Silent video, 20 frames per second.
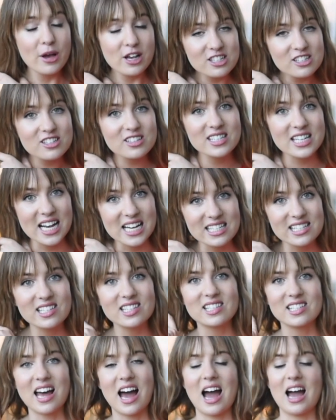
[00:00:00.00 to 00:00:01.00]
Personal taste
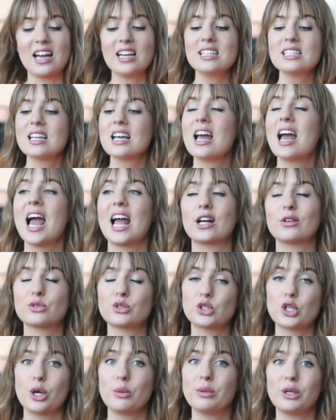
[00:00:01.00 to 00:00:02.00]
aside, I got
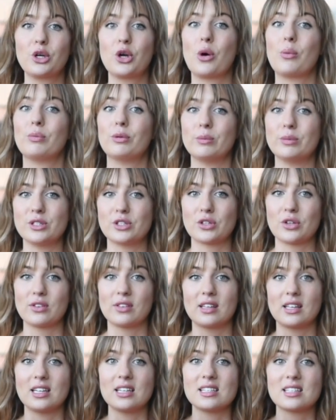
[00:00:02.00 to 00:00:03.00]
so many compliments on
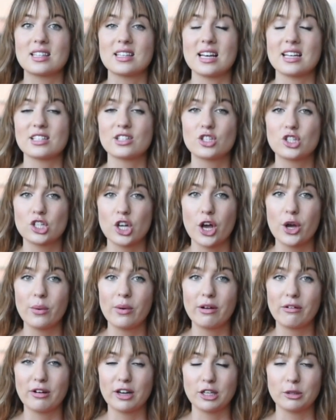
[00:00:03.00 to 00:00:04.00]
these. They're so
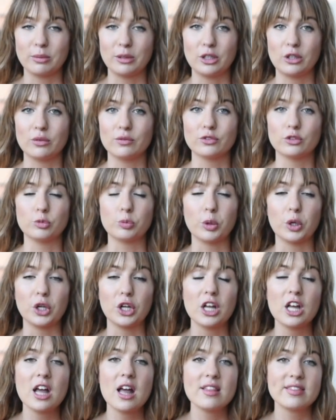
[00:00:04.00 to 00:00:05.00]
incredibly
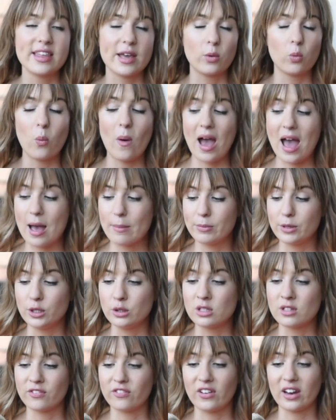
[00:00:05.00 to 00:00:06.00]
comfortable. They wear
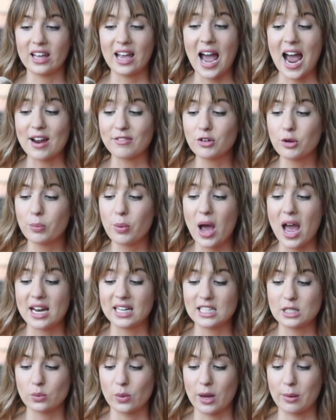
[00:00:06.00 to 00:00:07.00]
beautifully. I've not put
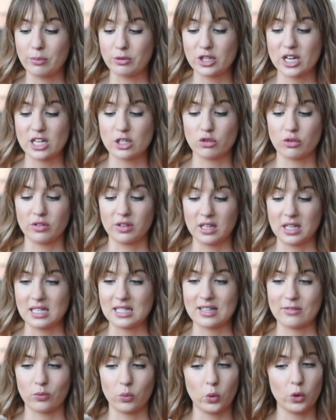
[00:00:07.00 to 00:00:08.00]
any suede protector on
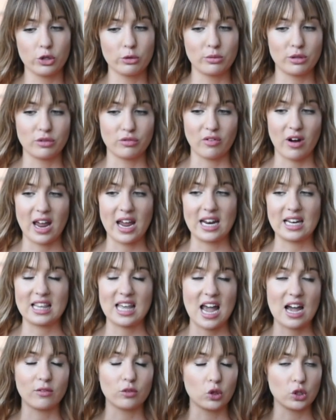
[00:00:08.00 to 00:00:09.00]
these. I've worn them in the rain.
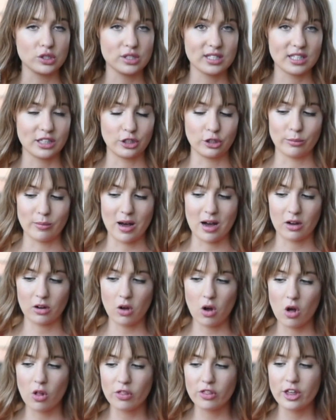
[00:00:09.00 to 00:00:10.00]
They haven't got a single
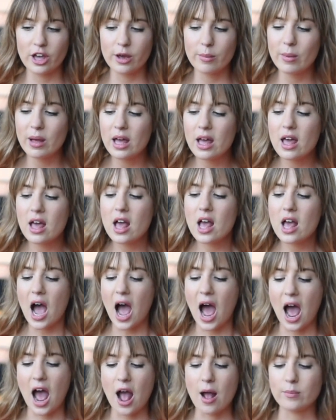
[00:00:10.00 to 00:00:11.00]
mark on them.
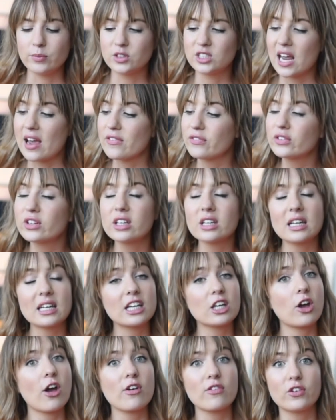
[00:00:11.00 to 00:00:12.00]

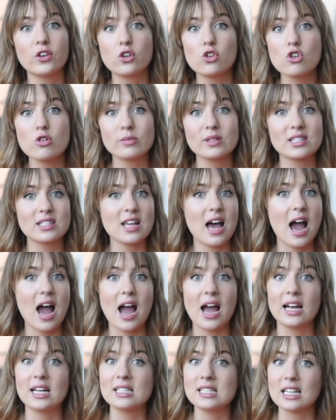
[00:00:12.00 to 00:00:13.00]
Definitely go for your normal
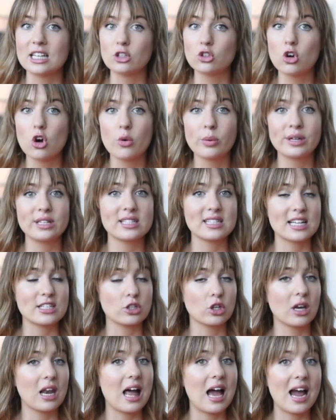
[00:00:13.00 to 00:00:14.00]
size. Ignore what it says
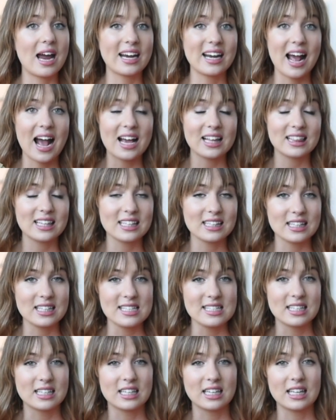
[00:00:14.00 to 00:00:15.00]
online. I think
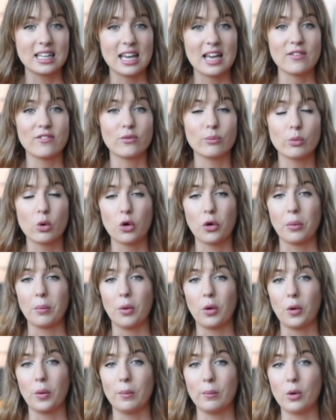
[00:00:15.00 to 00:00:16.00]
these are going to give more and
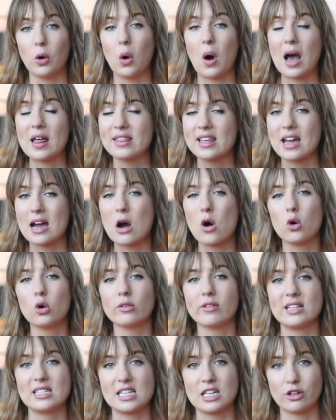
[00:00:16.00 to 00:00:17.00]
more and more, and they are
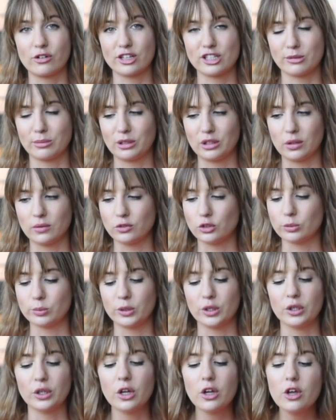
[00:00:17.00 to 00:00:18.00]
already incredibly
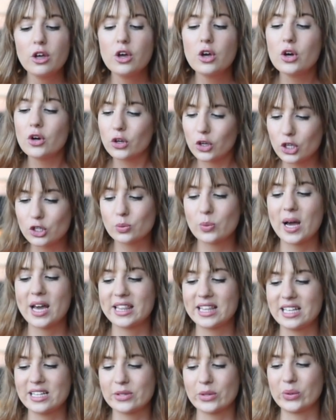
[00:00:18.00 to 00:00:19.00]
comfortable. Could
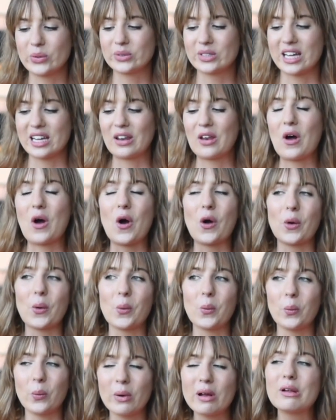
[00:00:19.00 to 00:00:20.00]
wear these all day
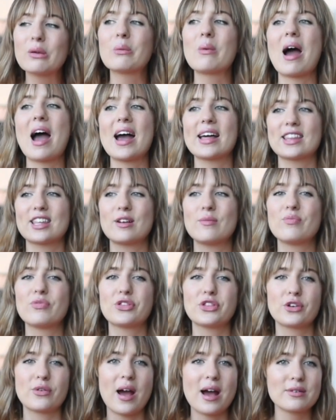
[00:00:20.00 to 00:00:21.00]
long. Will wear
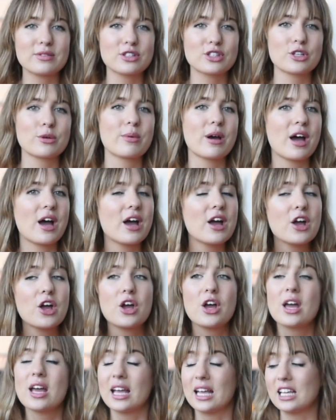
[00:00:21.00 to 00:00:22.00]
them throughout summer.
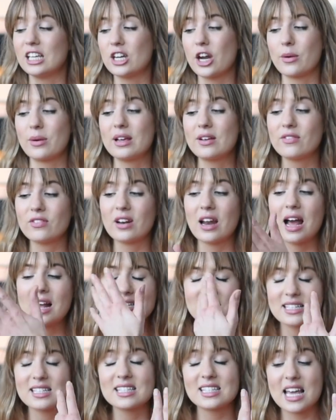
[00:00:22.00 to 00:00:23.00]
You know,
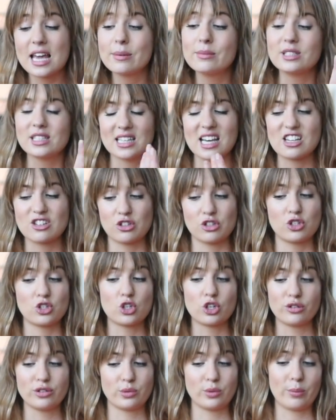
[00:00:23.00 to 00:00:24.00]
it's the same as the Under the
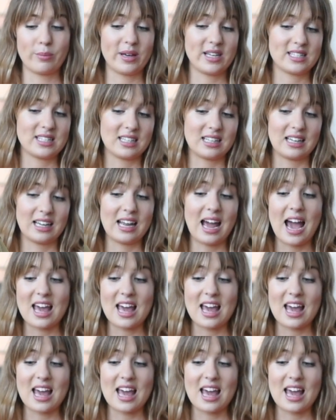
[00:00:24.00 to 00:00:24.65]
Stories one, basically.